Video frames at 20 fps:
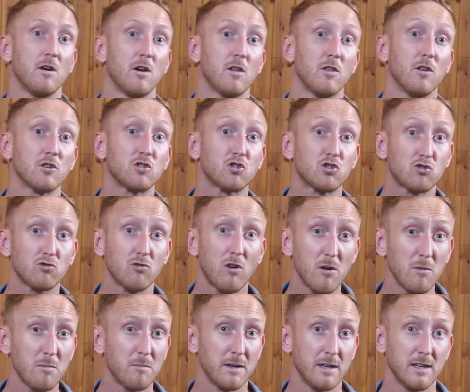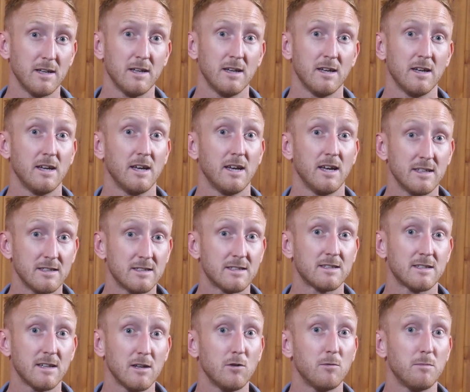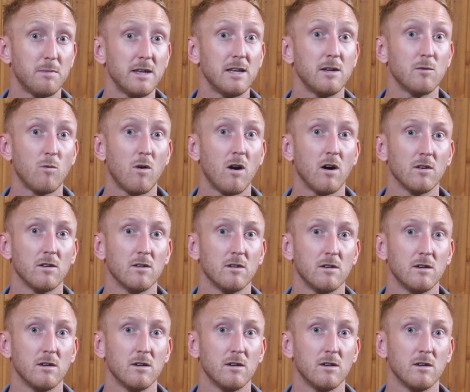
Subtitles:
The strong beat is still beat 1.